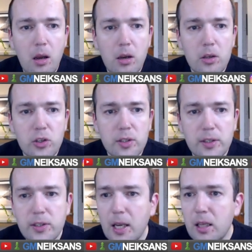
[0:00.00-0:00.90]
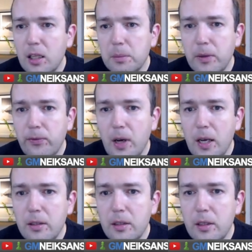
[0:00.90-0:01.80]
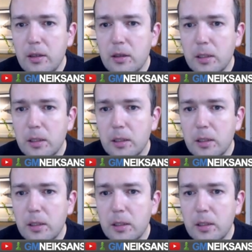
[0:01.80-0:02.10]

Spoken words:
Just a second, let me find it.